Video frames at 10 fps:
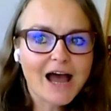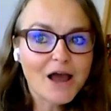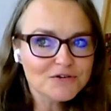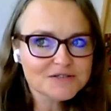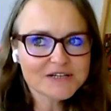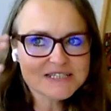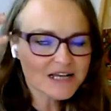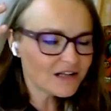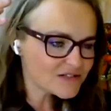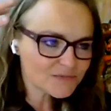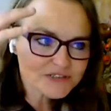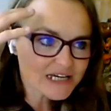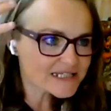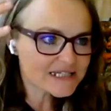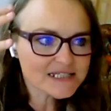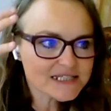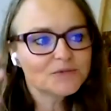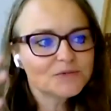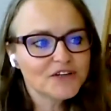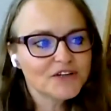I was myself testing
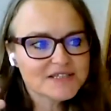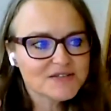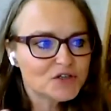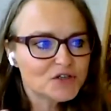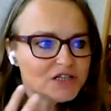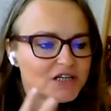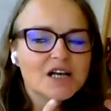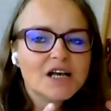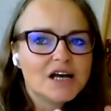some things for